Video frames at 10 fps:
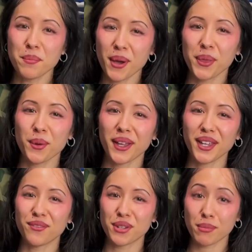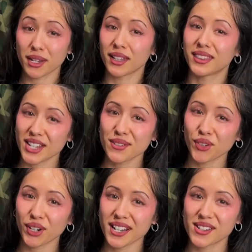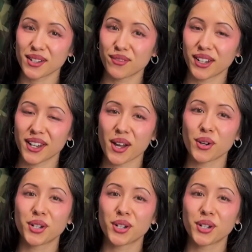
By the way, if you made it this far into the video,